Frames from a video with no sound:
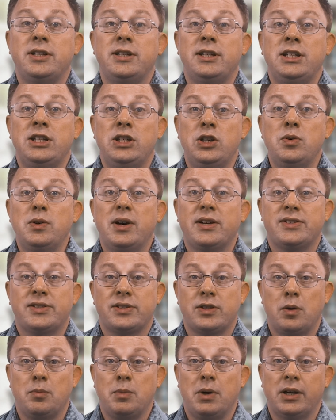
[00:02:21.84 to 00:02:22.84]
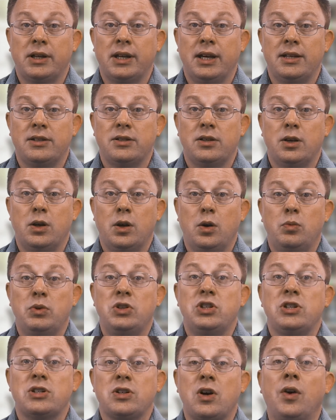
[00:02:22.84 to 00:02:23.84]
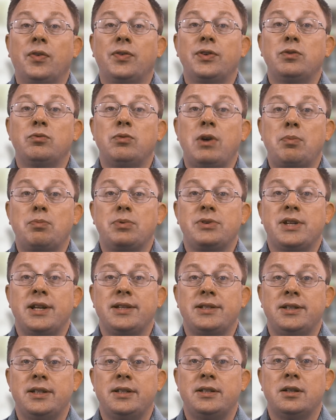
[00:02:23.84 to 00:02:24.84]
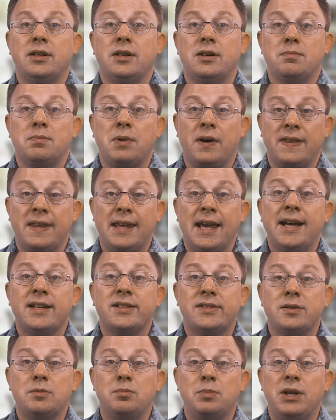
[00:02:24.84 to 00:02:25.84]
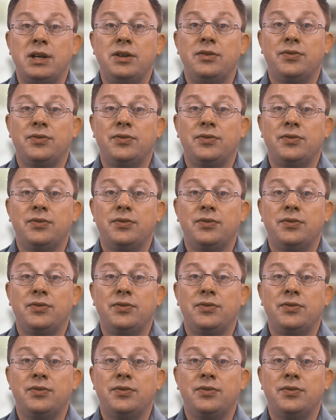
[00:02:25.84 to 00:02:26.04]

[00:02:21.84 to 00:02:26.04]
in the US stock market, which is often represented by the S&P